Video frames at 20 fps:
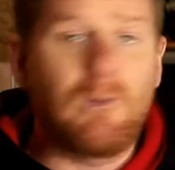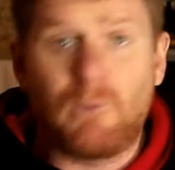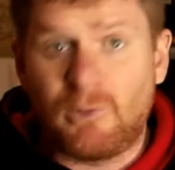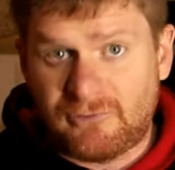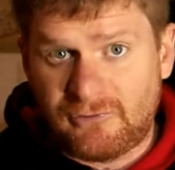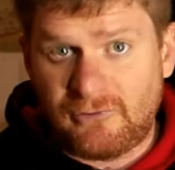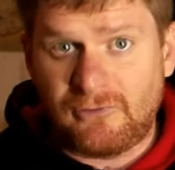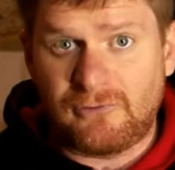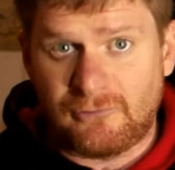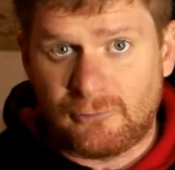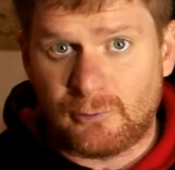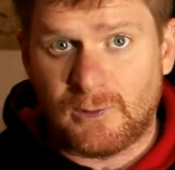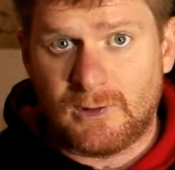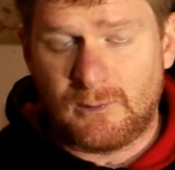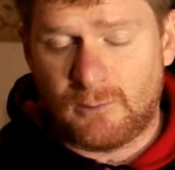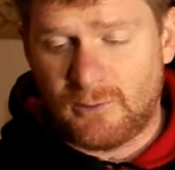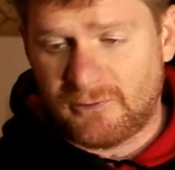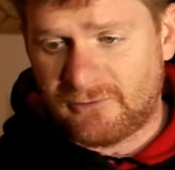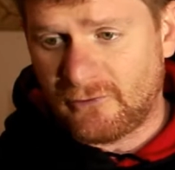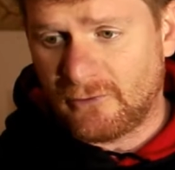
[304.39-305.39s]
watched it as
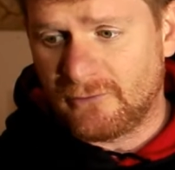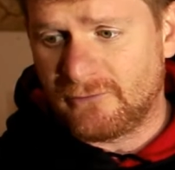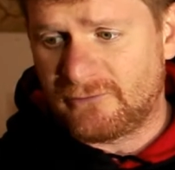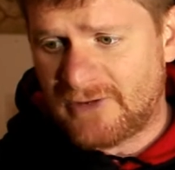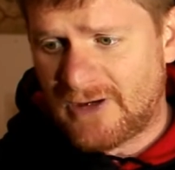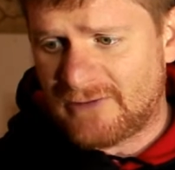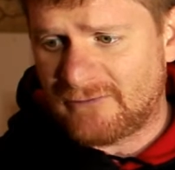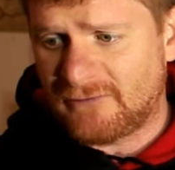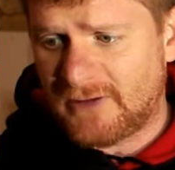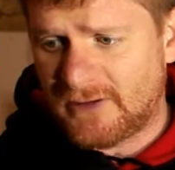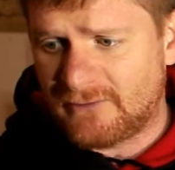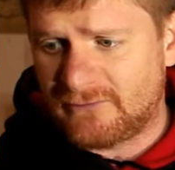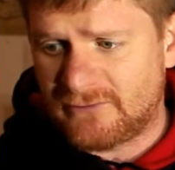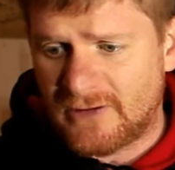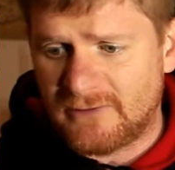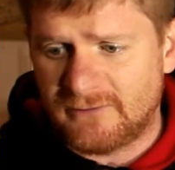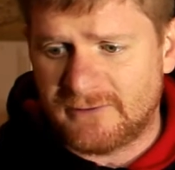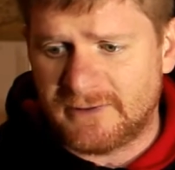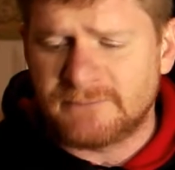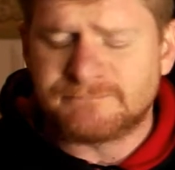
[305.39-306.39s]
well. Watched it on Saturday and
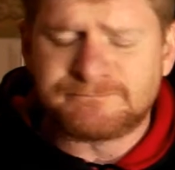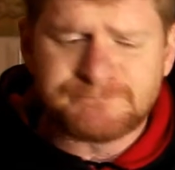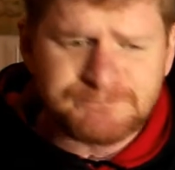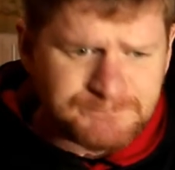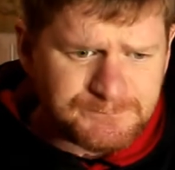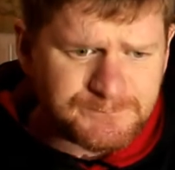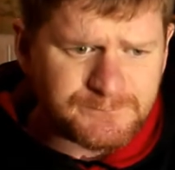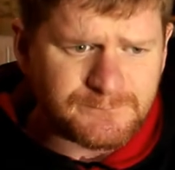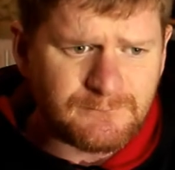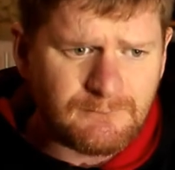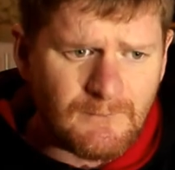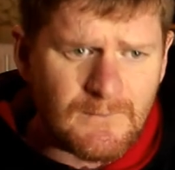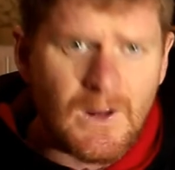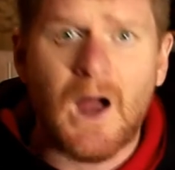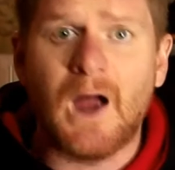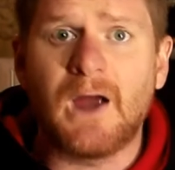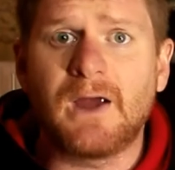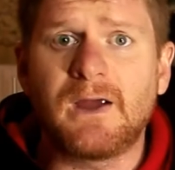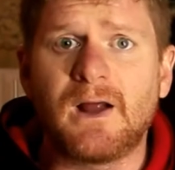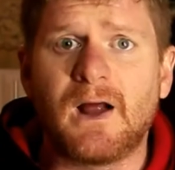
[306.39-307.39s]
Sunday.
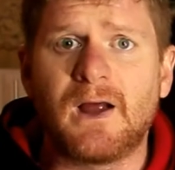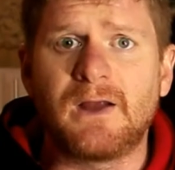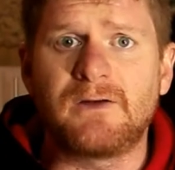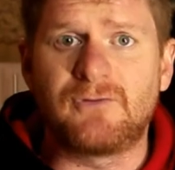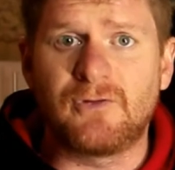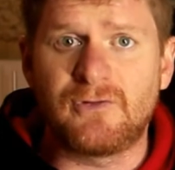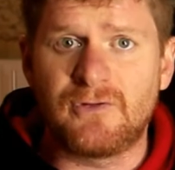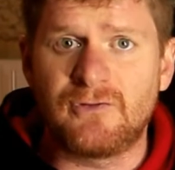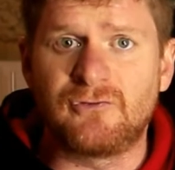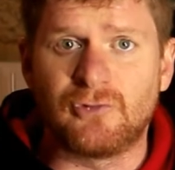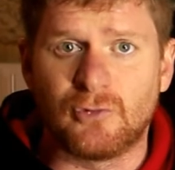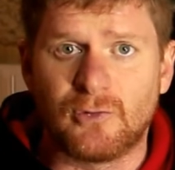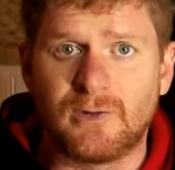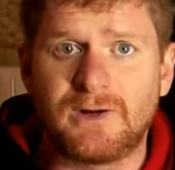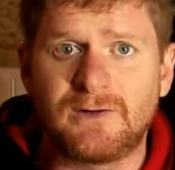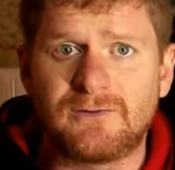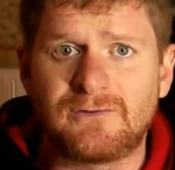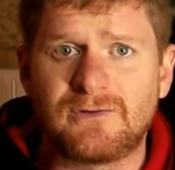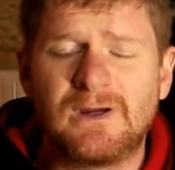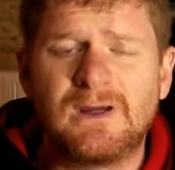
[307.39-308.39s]
I did enjoy
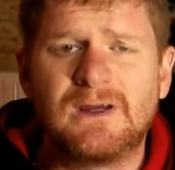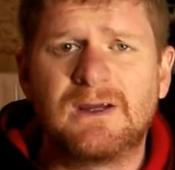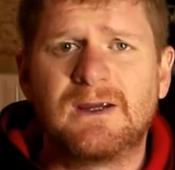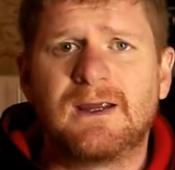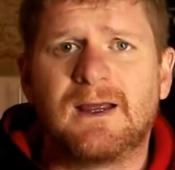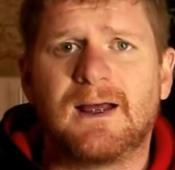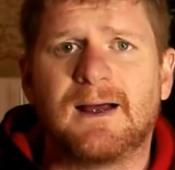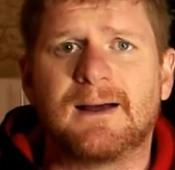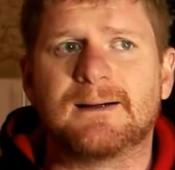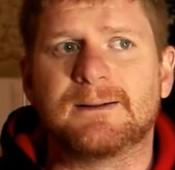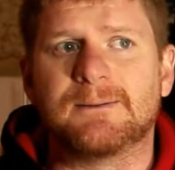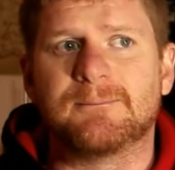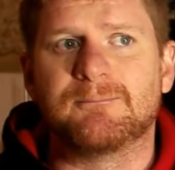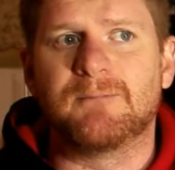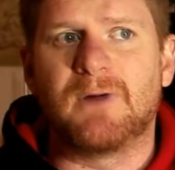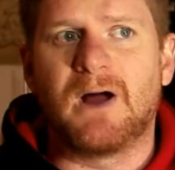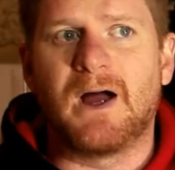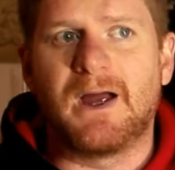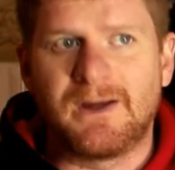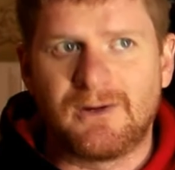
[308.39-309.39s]
it.
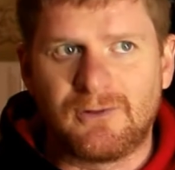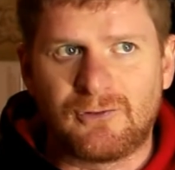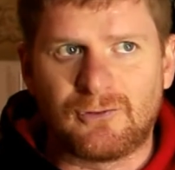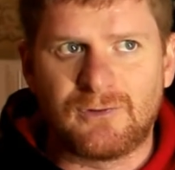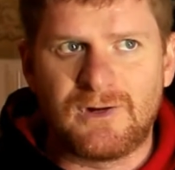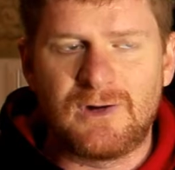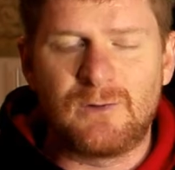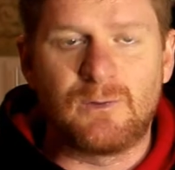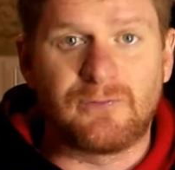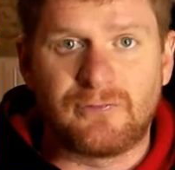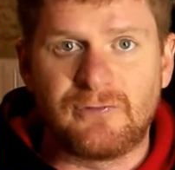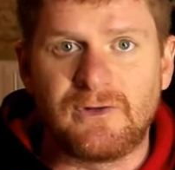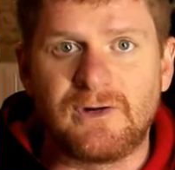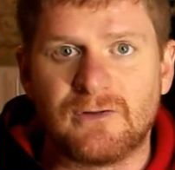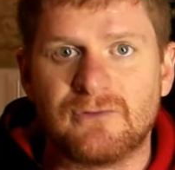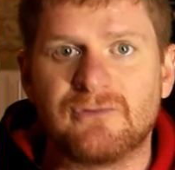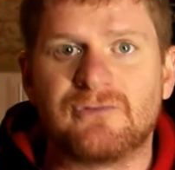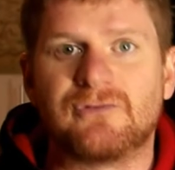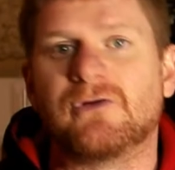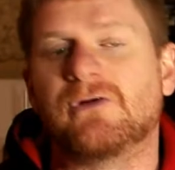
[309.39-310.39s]
I agree with the
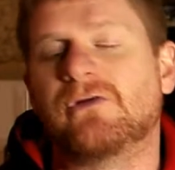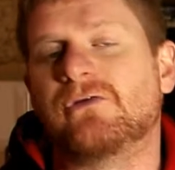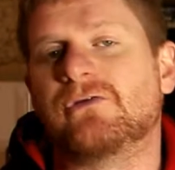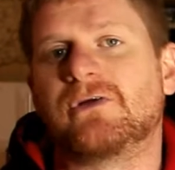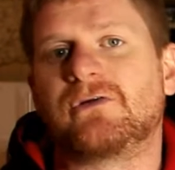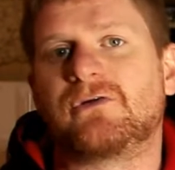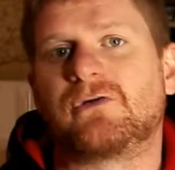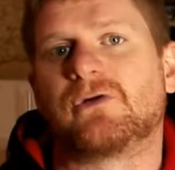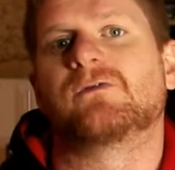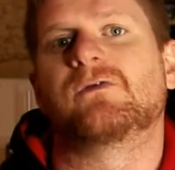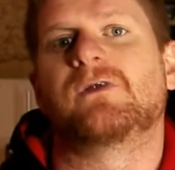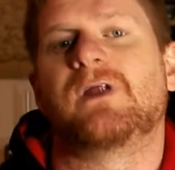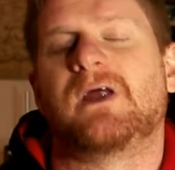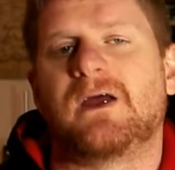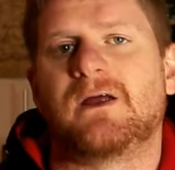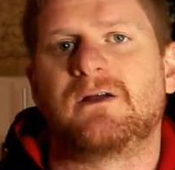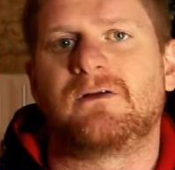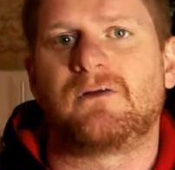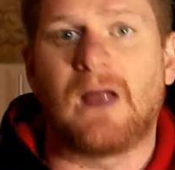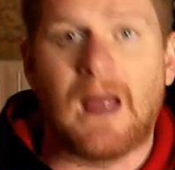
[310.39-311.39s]
concerns that Kervin
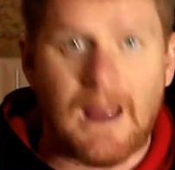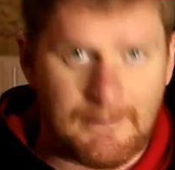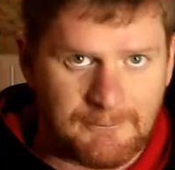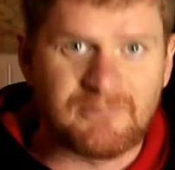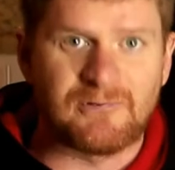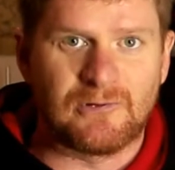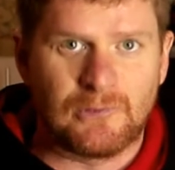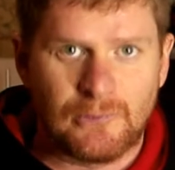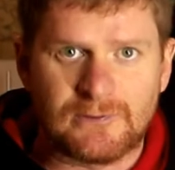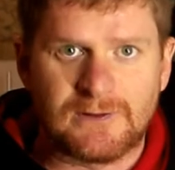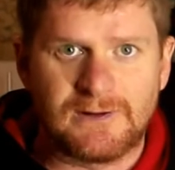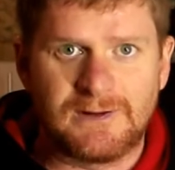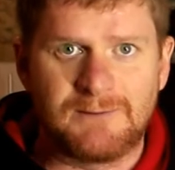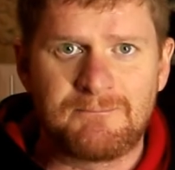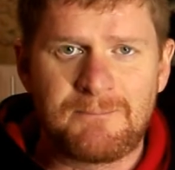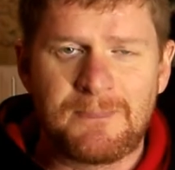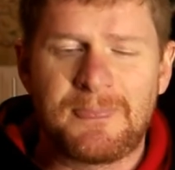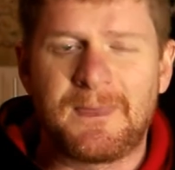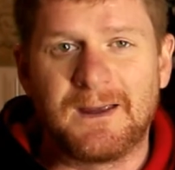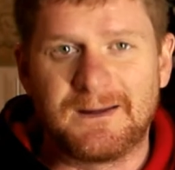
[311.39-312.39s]
had,
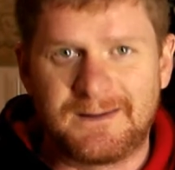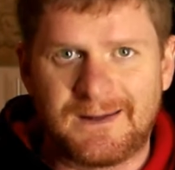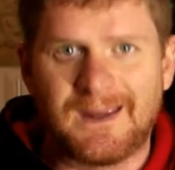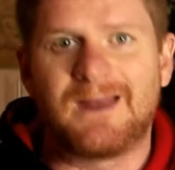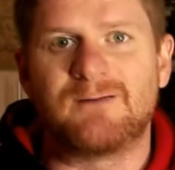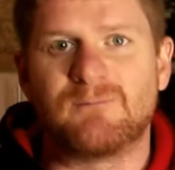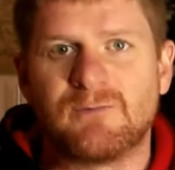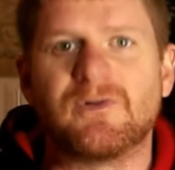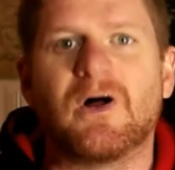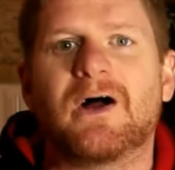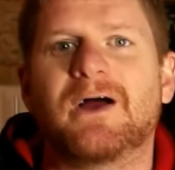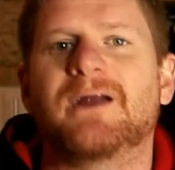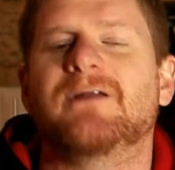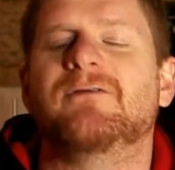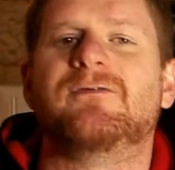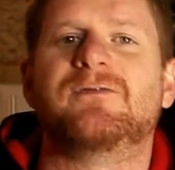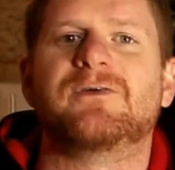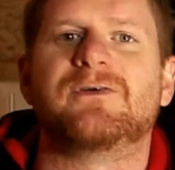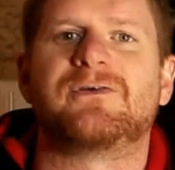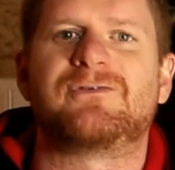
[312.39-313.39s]
absolutely. Again, with
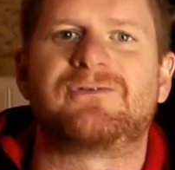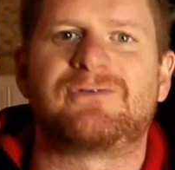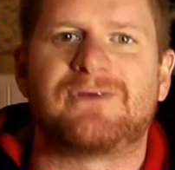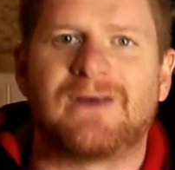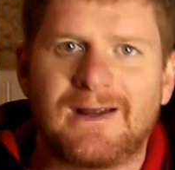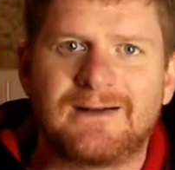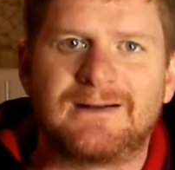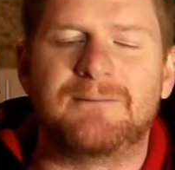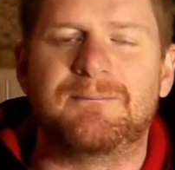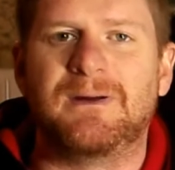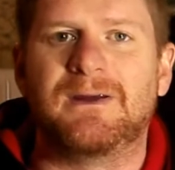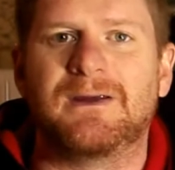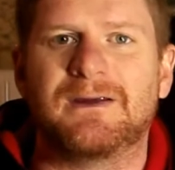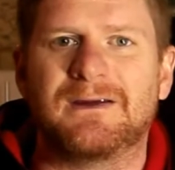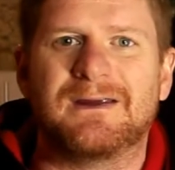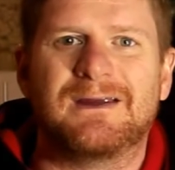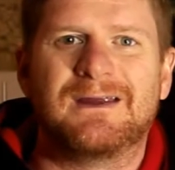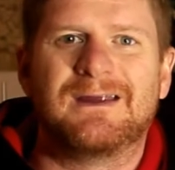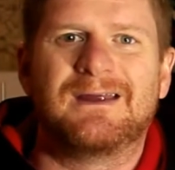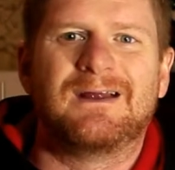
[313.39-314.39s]
Iron Fist, sadly
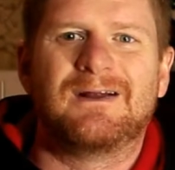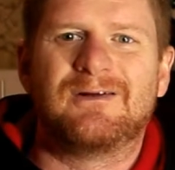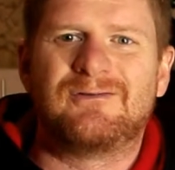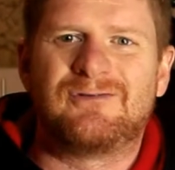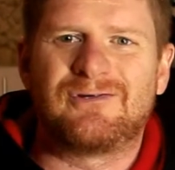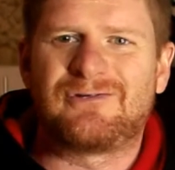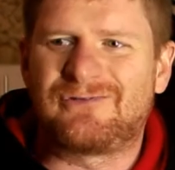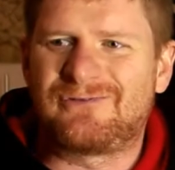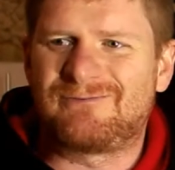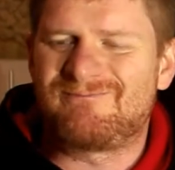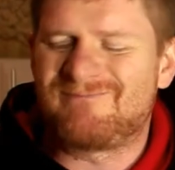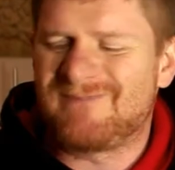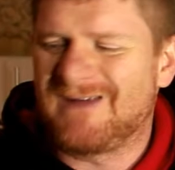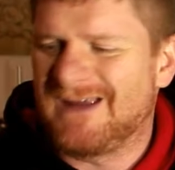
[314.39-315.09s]
being just